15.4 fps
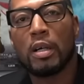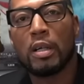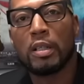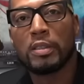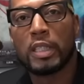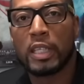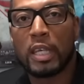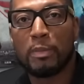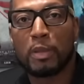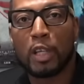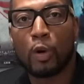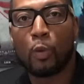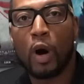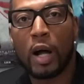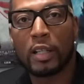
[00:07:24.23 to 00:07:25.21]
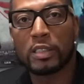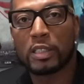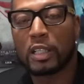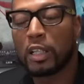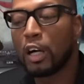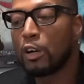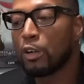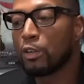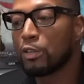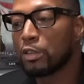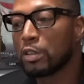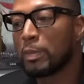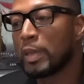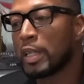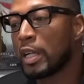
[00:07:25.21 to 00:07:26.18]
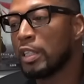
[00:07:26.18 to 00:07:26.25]
to keep their wallets
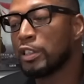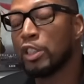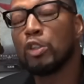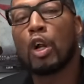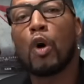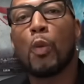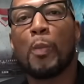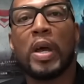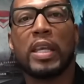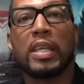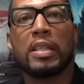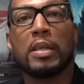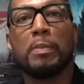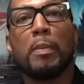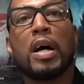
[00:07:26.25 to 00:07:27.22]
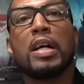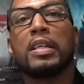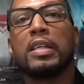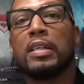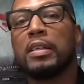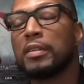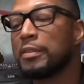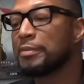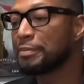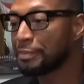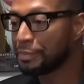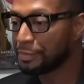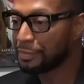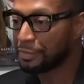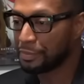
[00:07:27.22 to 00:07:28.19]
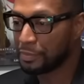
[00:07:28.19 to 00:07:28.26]
closed because you don't make any money
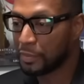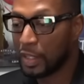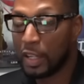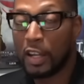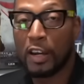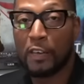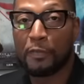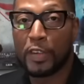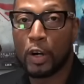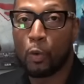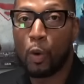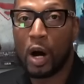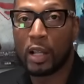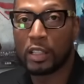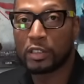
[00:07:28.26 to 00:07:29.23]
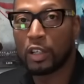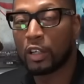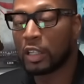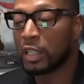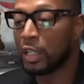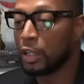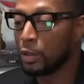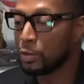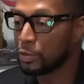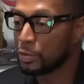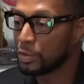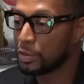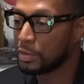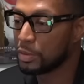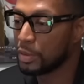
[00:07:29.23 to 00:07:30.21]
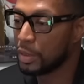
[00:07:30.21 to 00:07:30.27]
if their wallets are
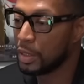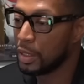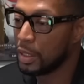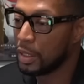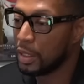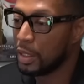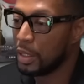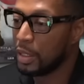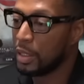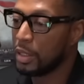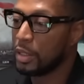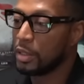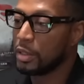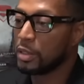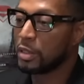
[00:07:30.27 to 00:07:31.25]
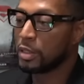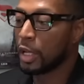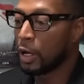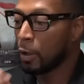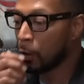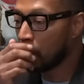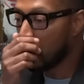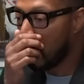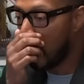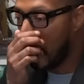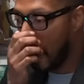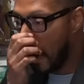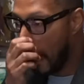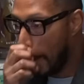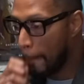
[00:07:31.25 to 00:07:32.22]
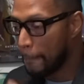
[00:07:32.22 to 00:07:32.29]
closed. So
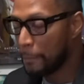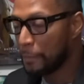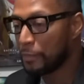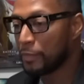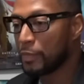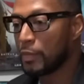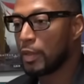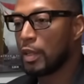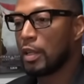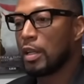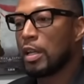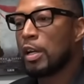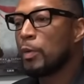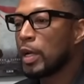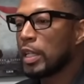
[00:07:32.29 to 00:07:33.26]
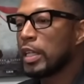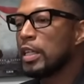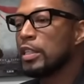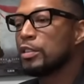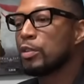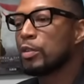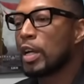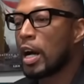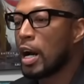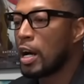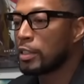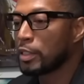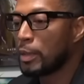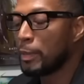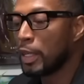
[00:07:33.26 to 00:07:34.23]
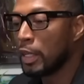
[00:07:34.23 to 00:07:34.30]
here it is, you
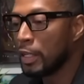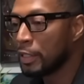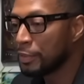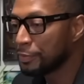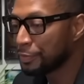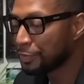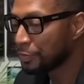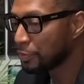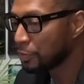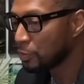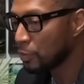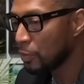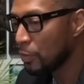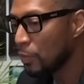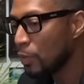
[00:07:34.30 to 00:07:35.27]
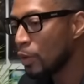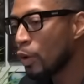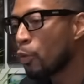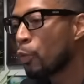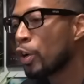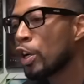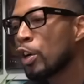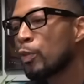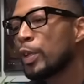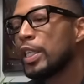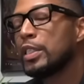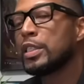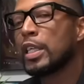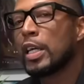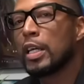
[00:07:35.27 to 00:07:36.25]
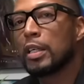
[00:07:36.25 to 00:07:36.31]
guys. I mean, Real
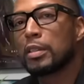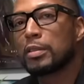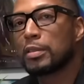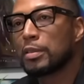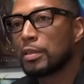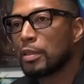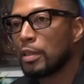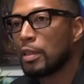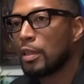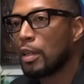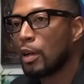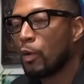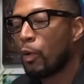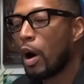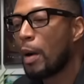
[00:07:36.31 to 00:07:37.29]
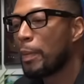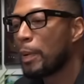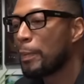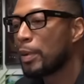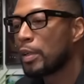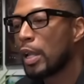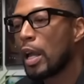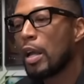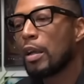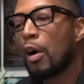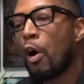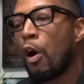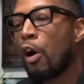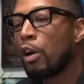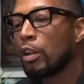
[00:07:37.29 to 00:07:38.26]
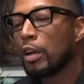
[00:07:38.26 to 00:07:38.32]
Rejects, Robert Burnett,
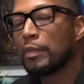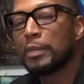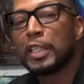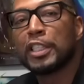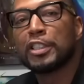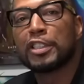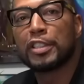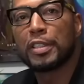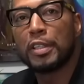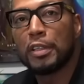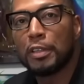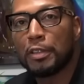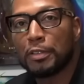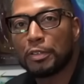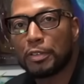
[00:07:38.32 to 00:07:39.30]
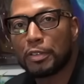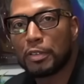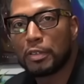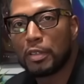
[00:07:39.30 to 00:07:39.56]
all of them, they're shills.